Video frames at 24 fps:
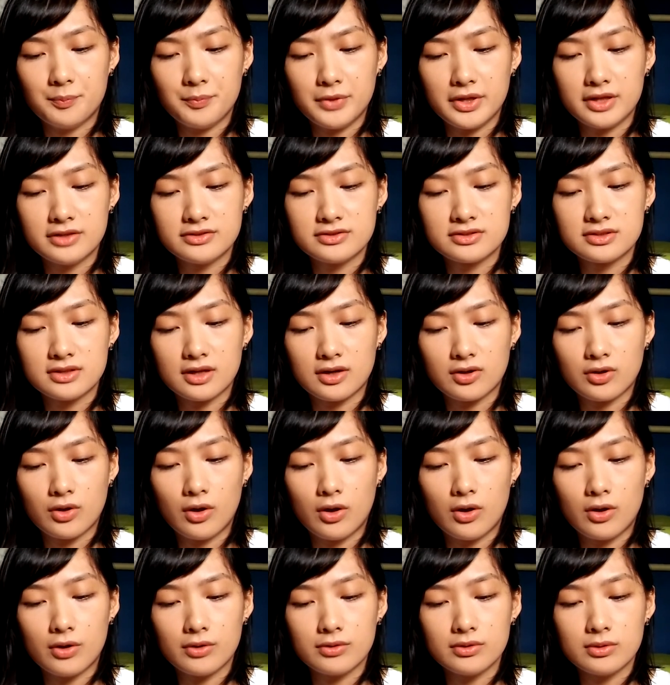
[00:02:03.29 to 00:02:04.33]
It's
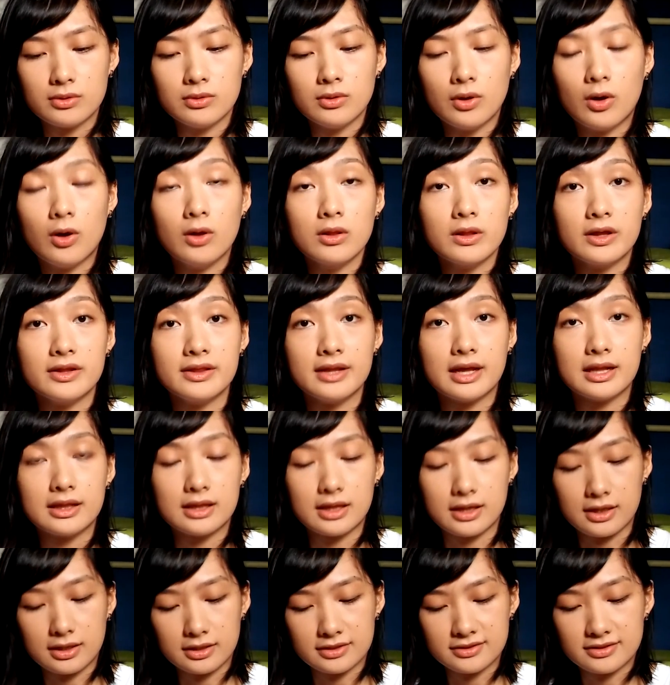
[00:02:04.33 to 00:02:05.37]
called All or
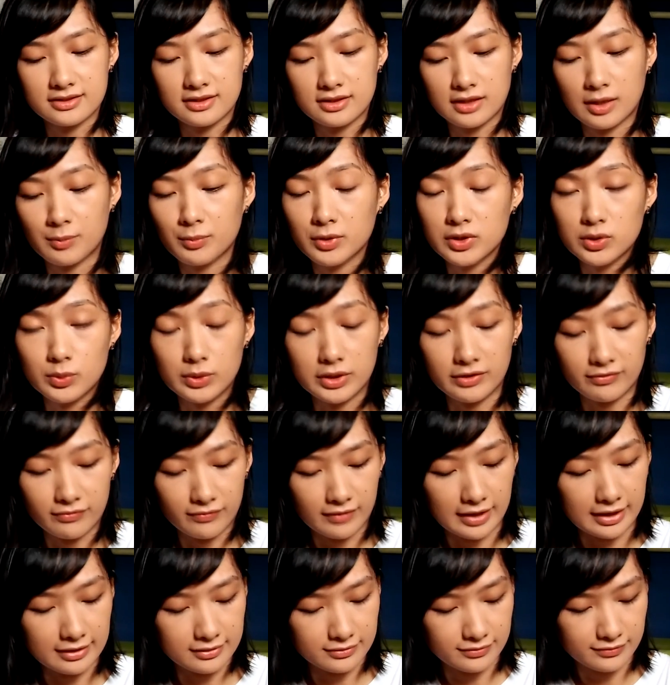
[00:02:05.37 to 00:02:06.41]
Nothing. It's number
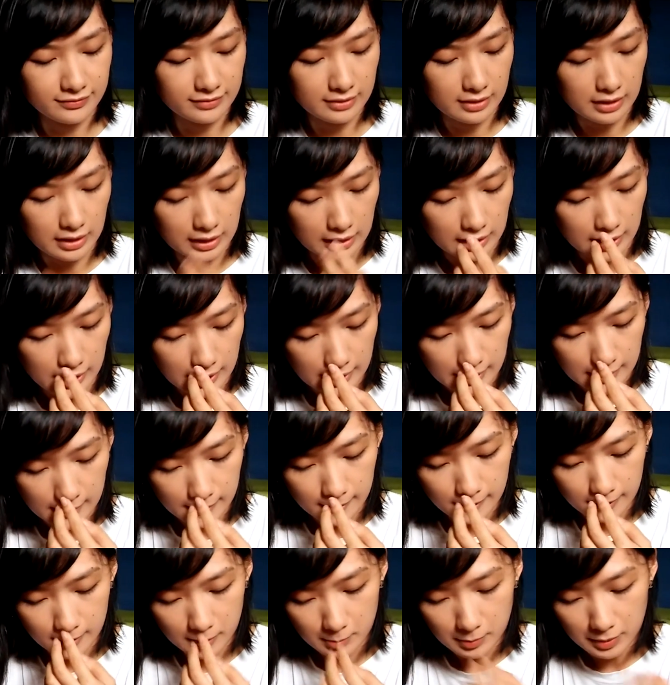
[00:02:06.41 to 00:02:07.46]
25.
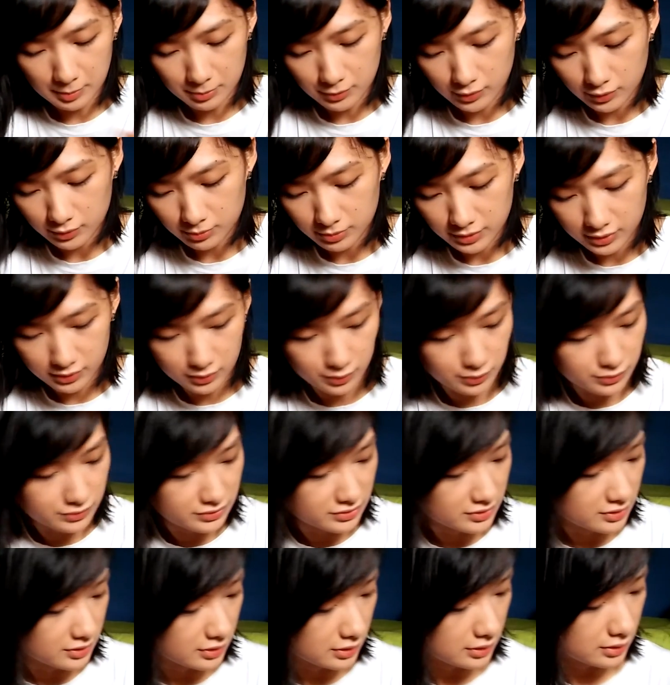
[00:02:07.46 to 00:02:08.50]
I'm going to be
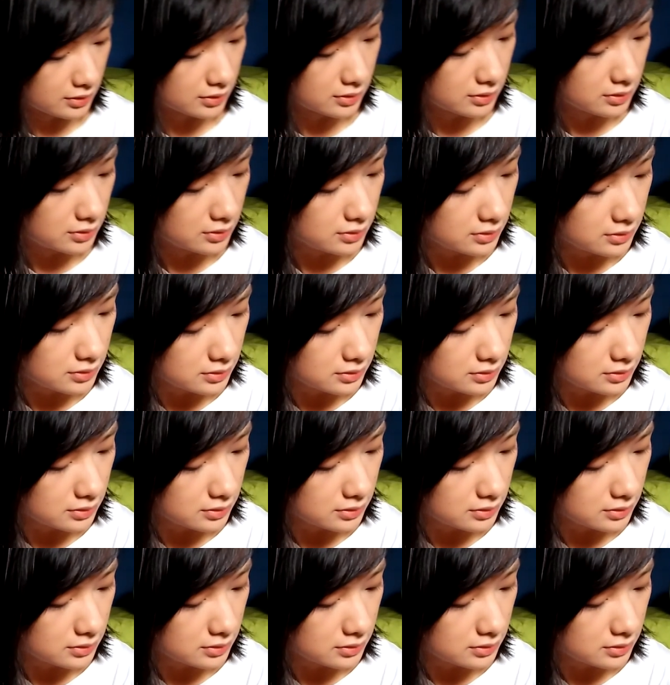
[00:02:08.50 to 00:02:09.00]
using